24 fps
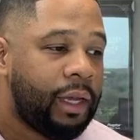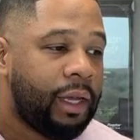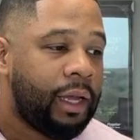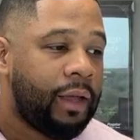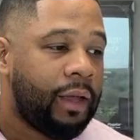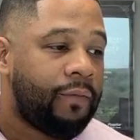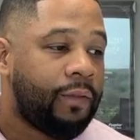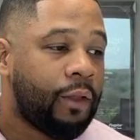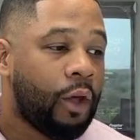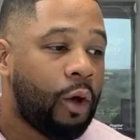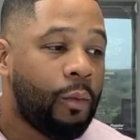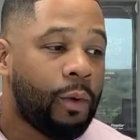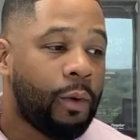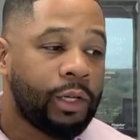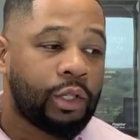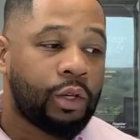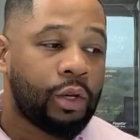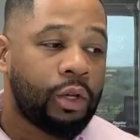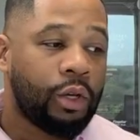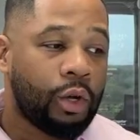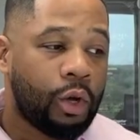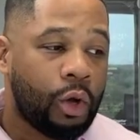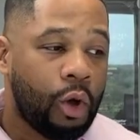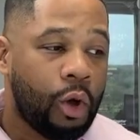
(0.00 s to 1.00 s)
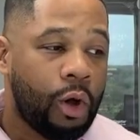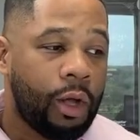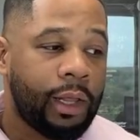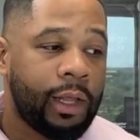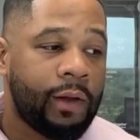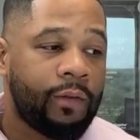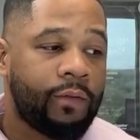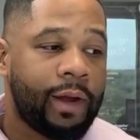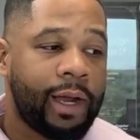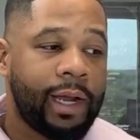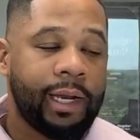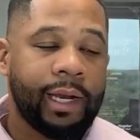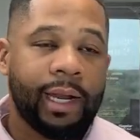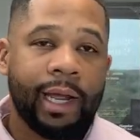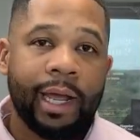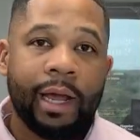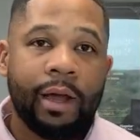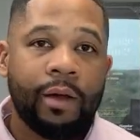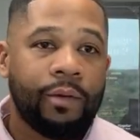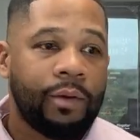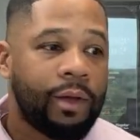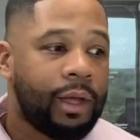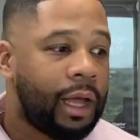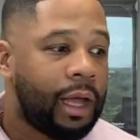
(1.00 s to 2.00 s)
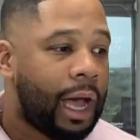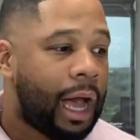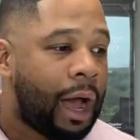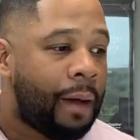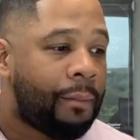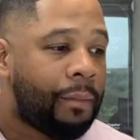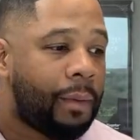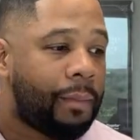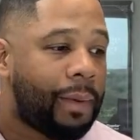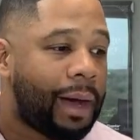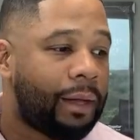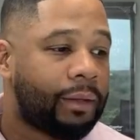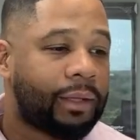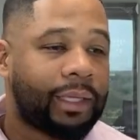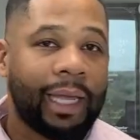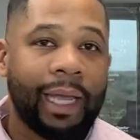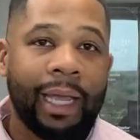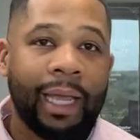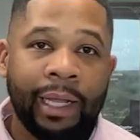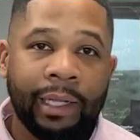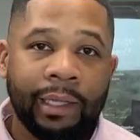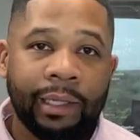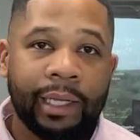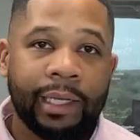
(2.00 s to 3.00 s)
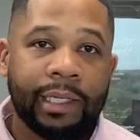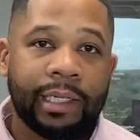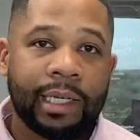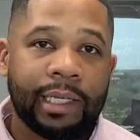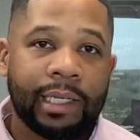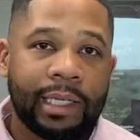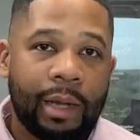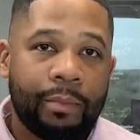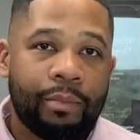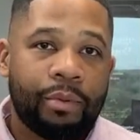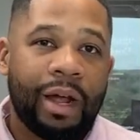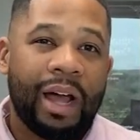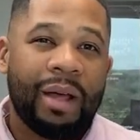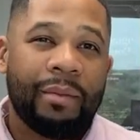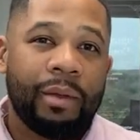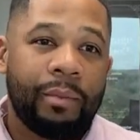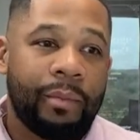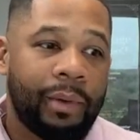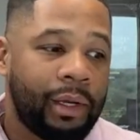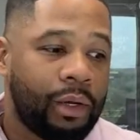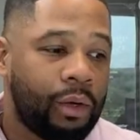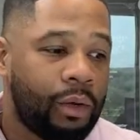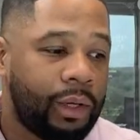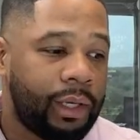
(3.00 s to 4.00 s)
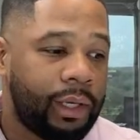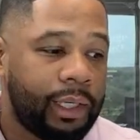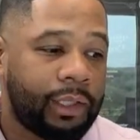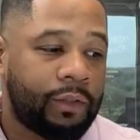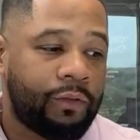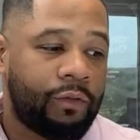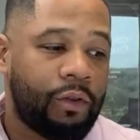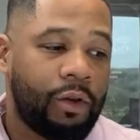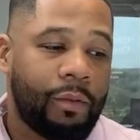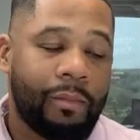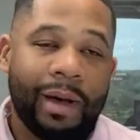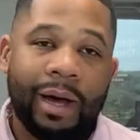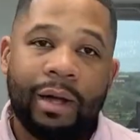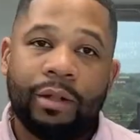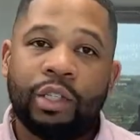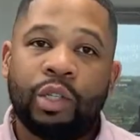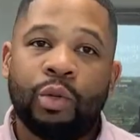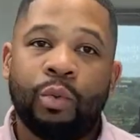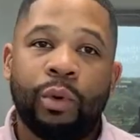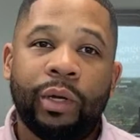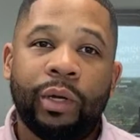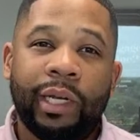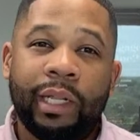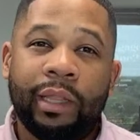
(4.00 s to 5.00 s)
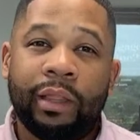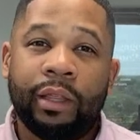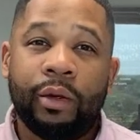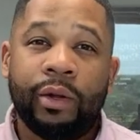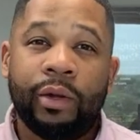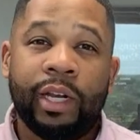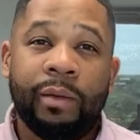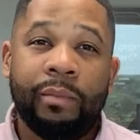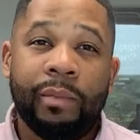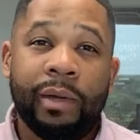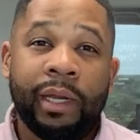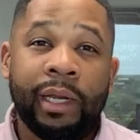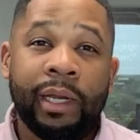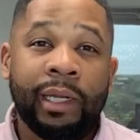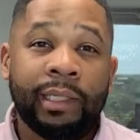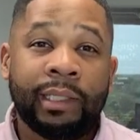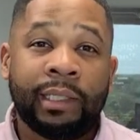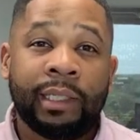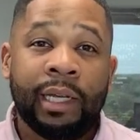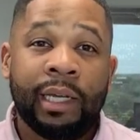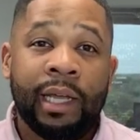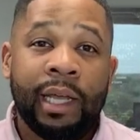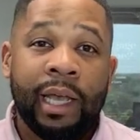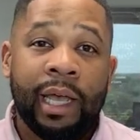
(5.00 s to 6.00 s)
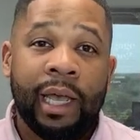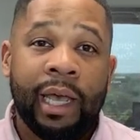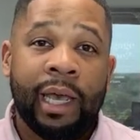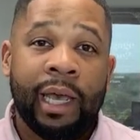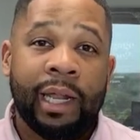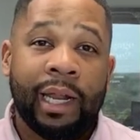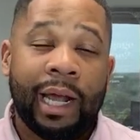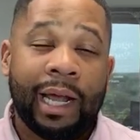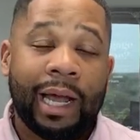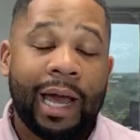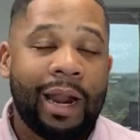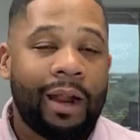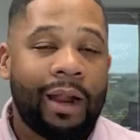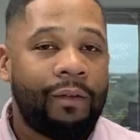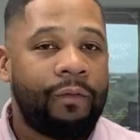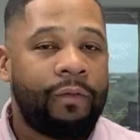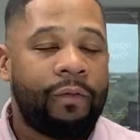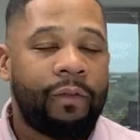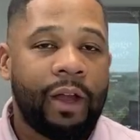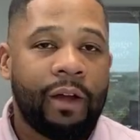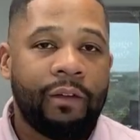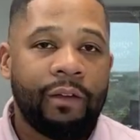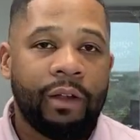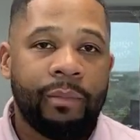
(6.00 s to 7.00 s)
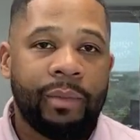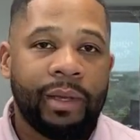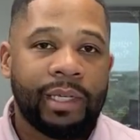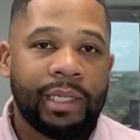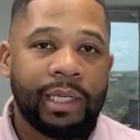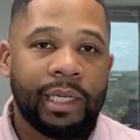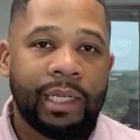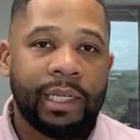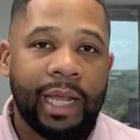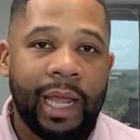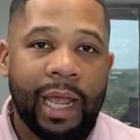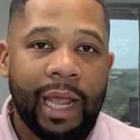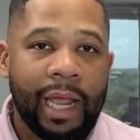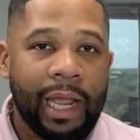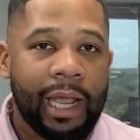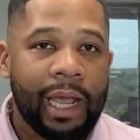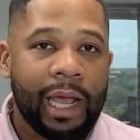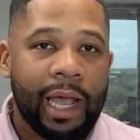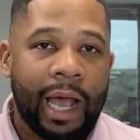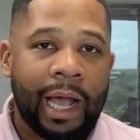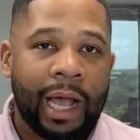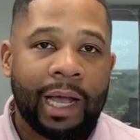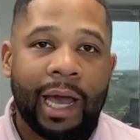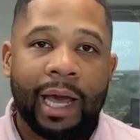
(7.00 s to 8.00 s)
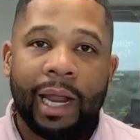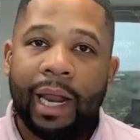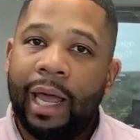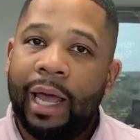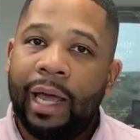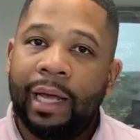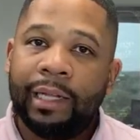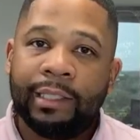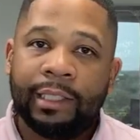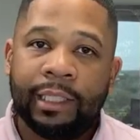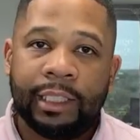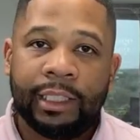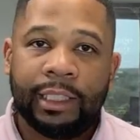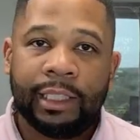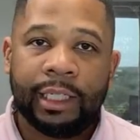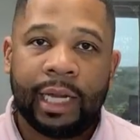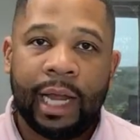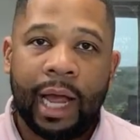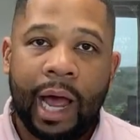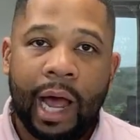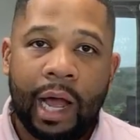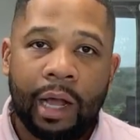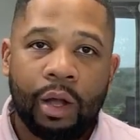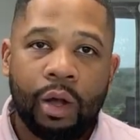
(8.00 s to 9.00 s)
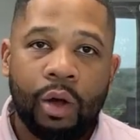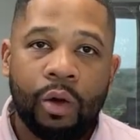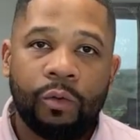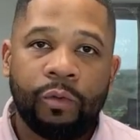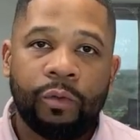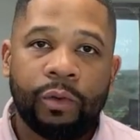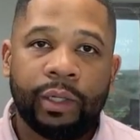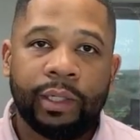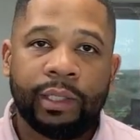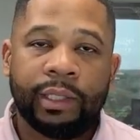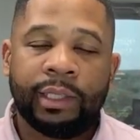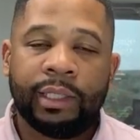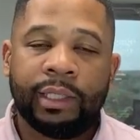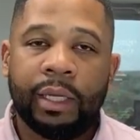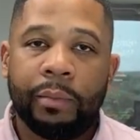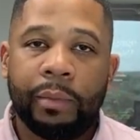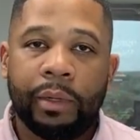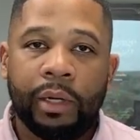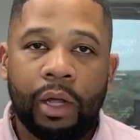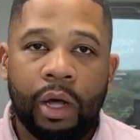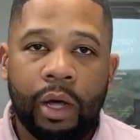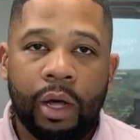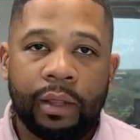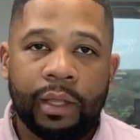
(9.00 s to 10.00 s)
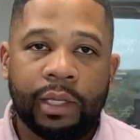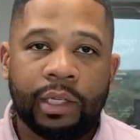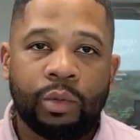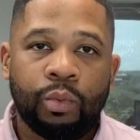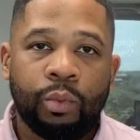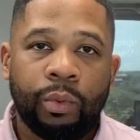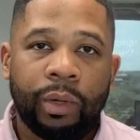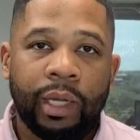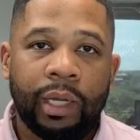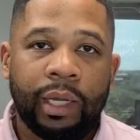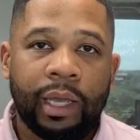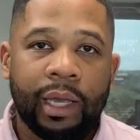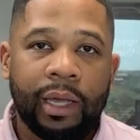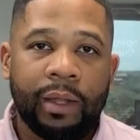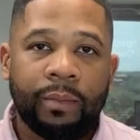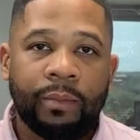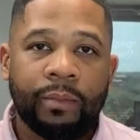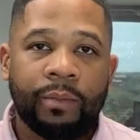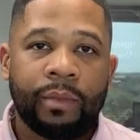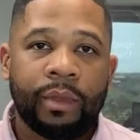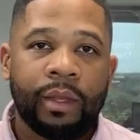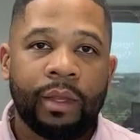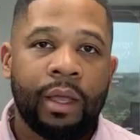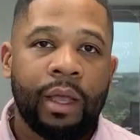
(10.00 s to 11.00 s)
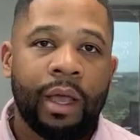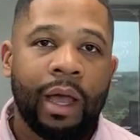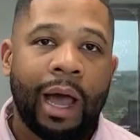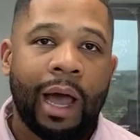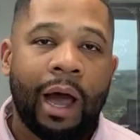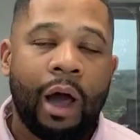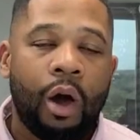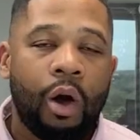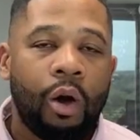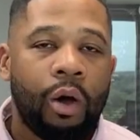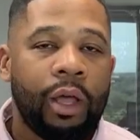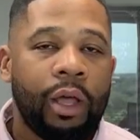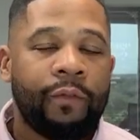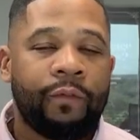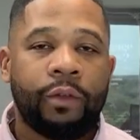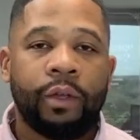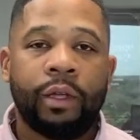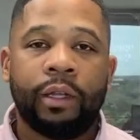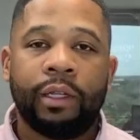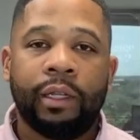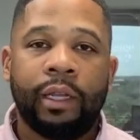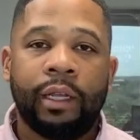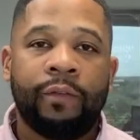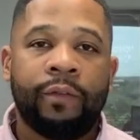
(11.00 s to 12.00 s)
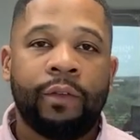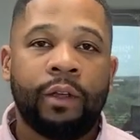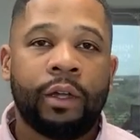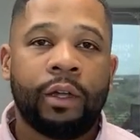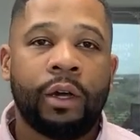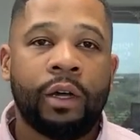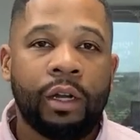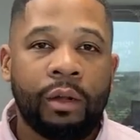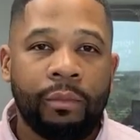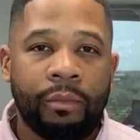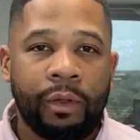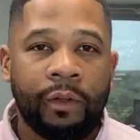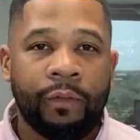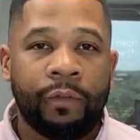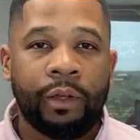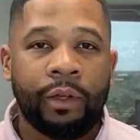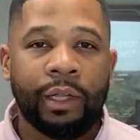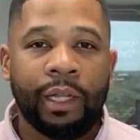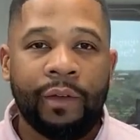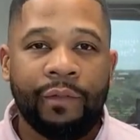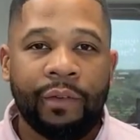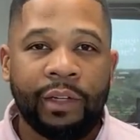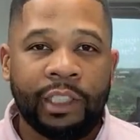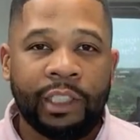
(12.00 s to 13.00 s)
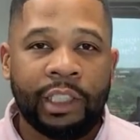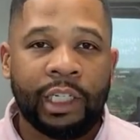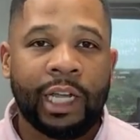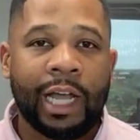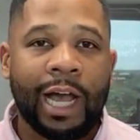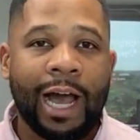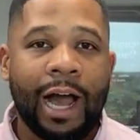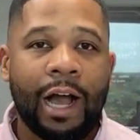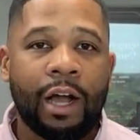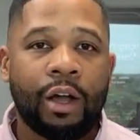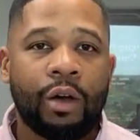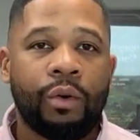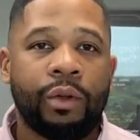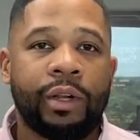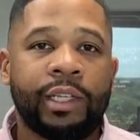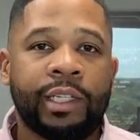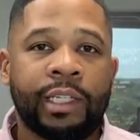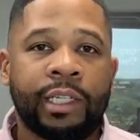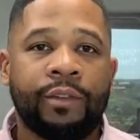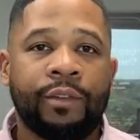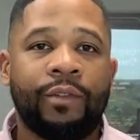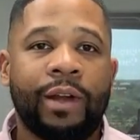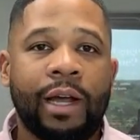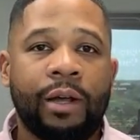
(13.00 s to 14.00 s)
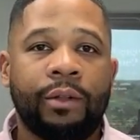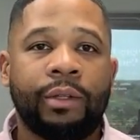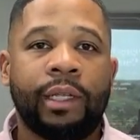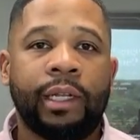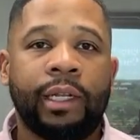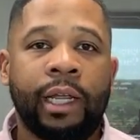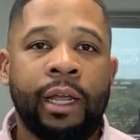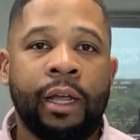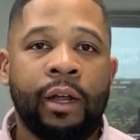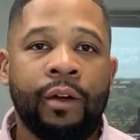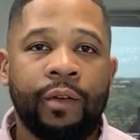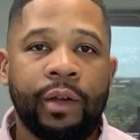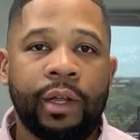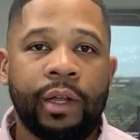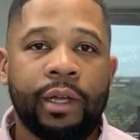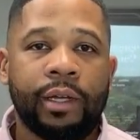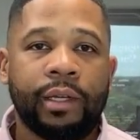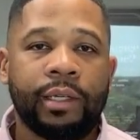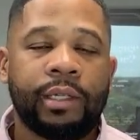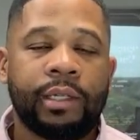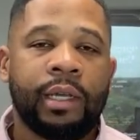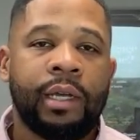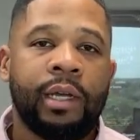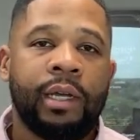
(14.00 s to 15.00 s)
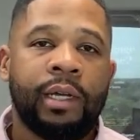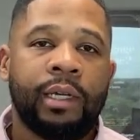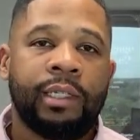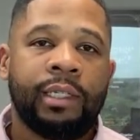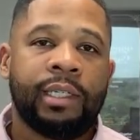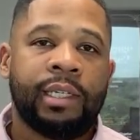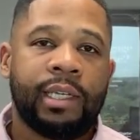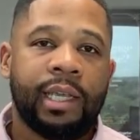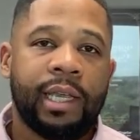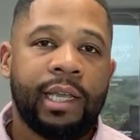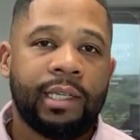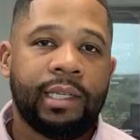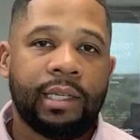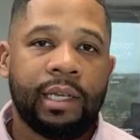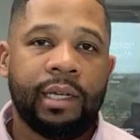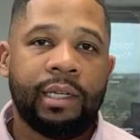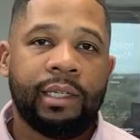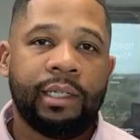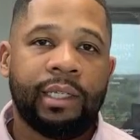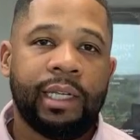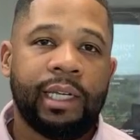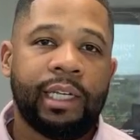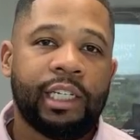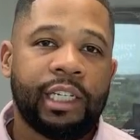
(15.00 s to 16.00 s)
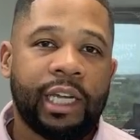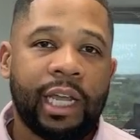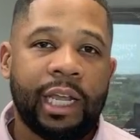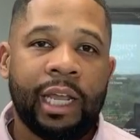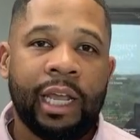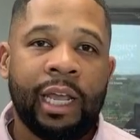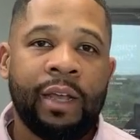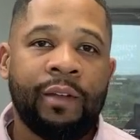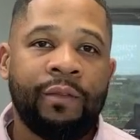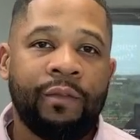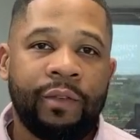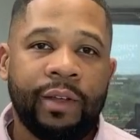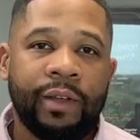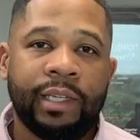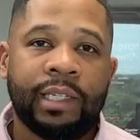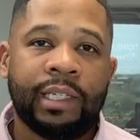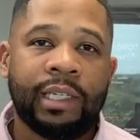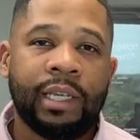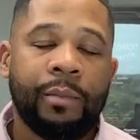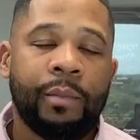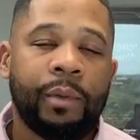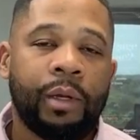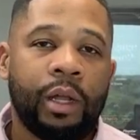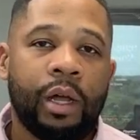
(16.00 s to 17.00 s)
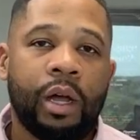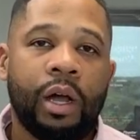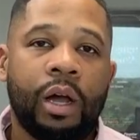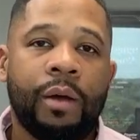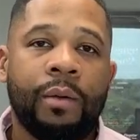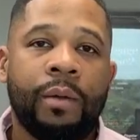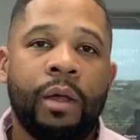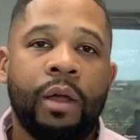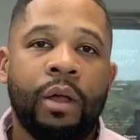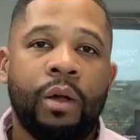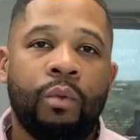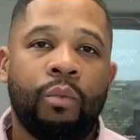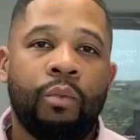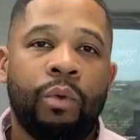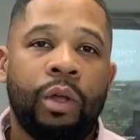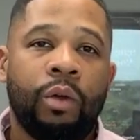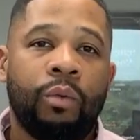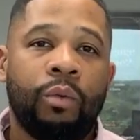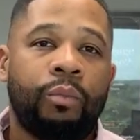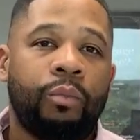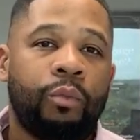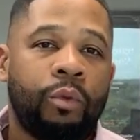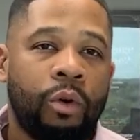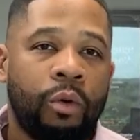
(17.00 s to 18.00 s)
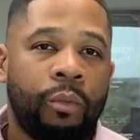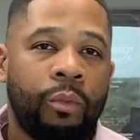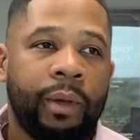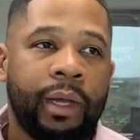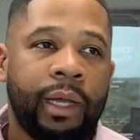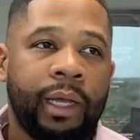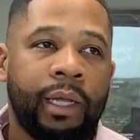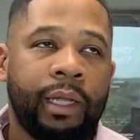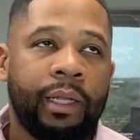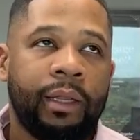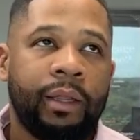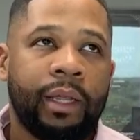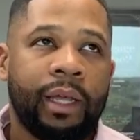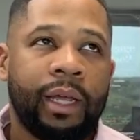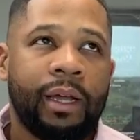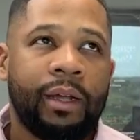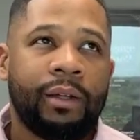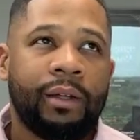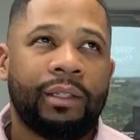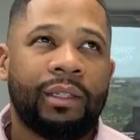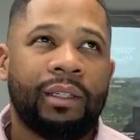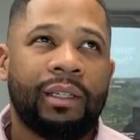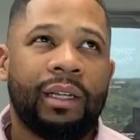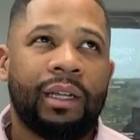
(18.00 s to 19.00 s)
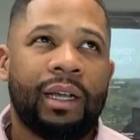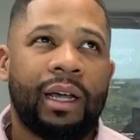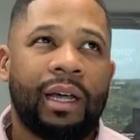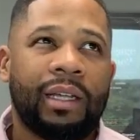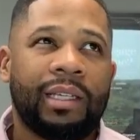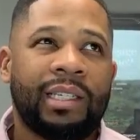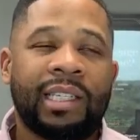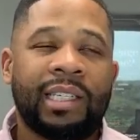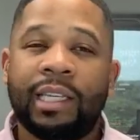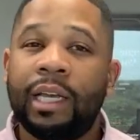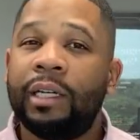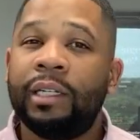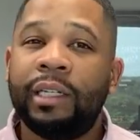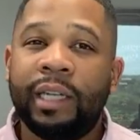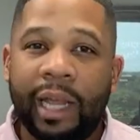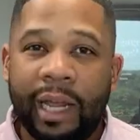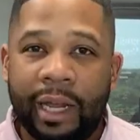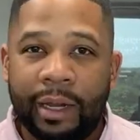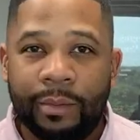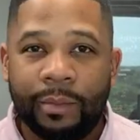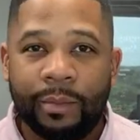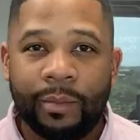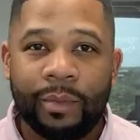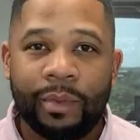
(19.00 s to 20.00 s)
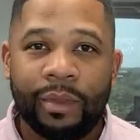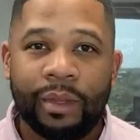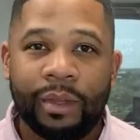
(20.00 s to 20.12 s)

if no one's going to call in right now, I'm about to end this because I've probably been on this for about 20, 30 minutes and I got a very busy day. I got to head to Chicago for the seminar this weekend. Ho- if you if you're gonna if you live in Chicago, the surrounding areas, Cesar and DJ Envy seminar, we will be there Sunday